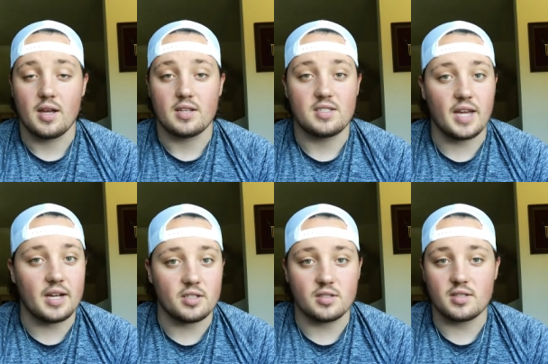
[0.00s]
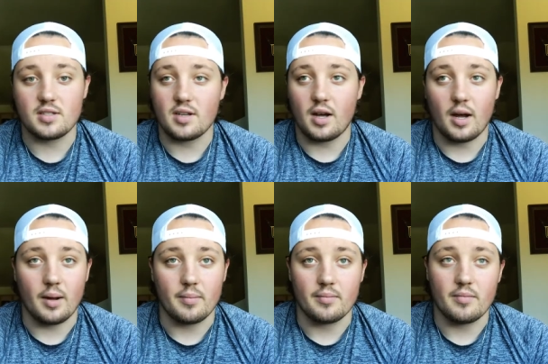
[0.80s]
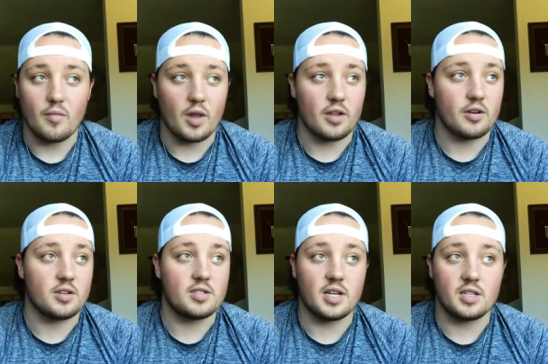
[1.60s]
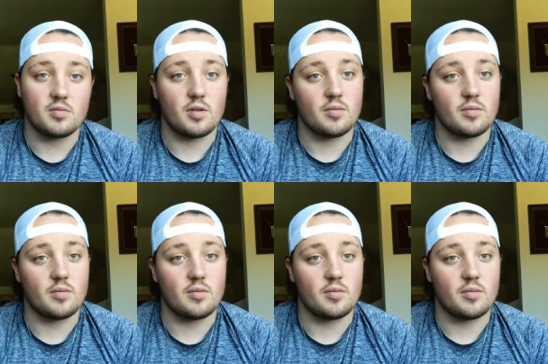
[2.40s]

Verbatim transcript: sales um, whether you're a salesman,